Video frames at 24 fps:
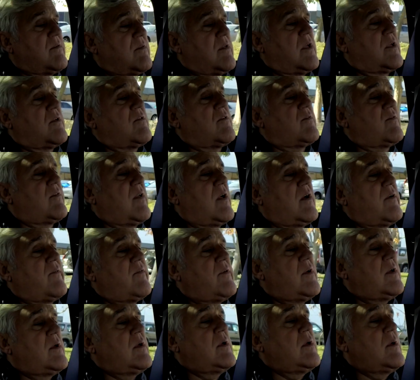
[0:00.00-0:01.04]
like yourself
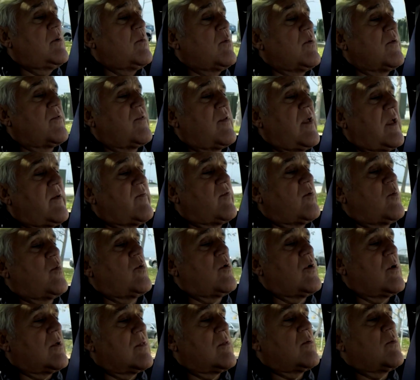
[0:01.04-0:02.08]
will save the world.